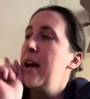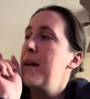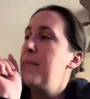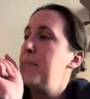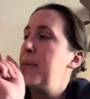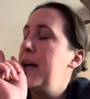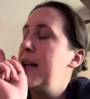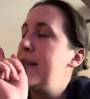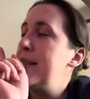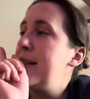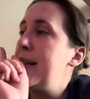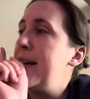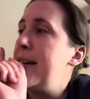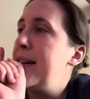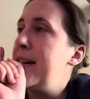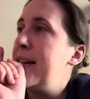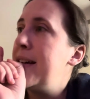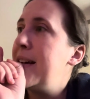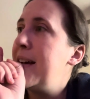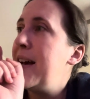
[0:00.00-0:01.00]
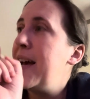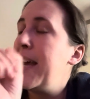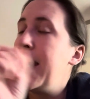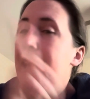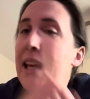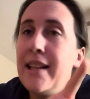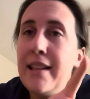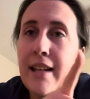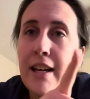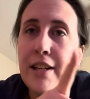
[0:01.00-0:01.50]
But I
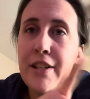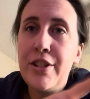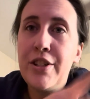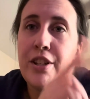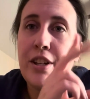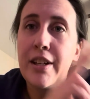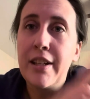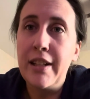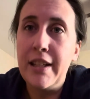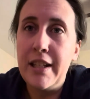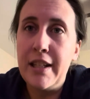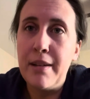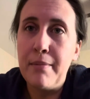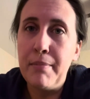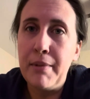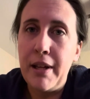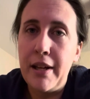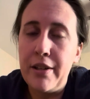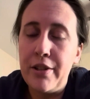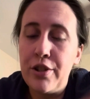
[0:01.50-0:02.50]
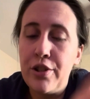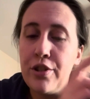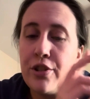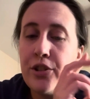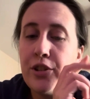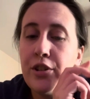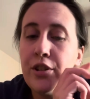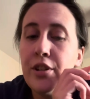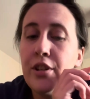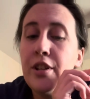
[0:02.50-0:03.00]
ate lunch, cleaned up lunch,